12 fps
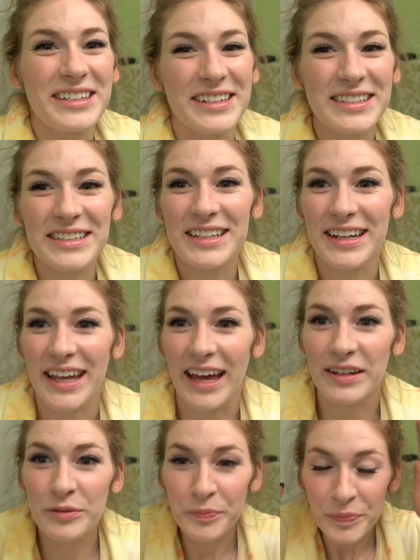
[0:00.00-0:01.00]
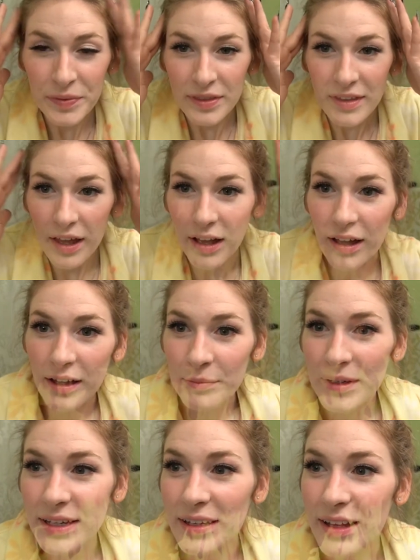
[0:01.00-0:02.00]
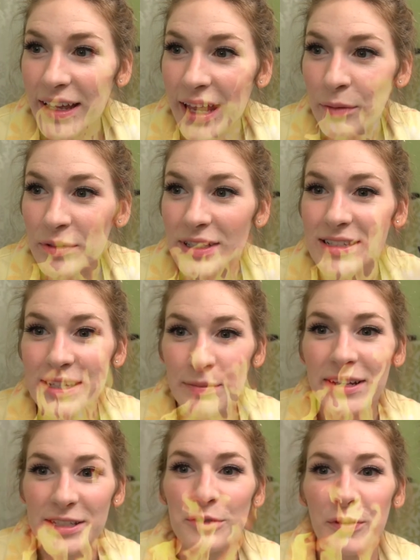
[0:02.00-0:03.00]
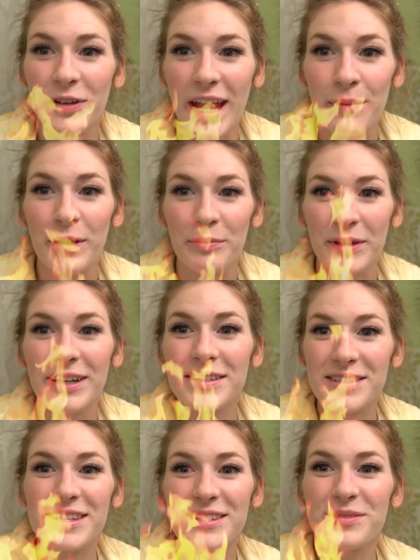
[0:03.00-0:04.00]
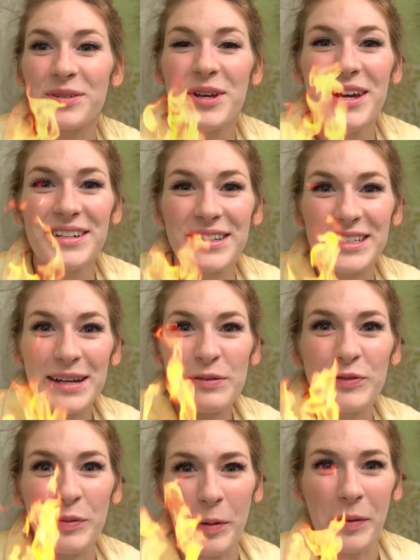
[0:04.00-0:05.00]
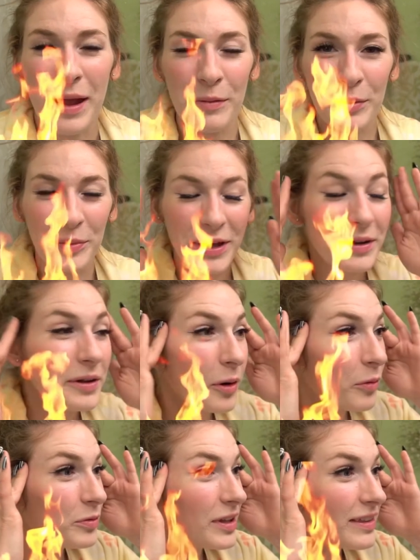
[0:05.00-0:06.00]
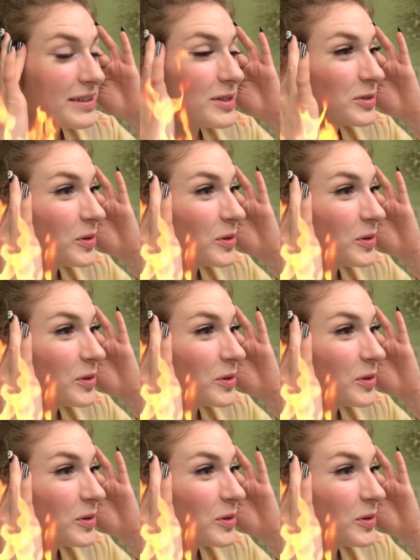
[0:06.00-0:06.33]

good as it's gonna get. I can't really see myself on camera because this doesn't have a flip-up camera, but hopefully this looks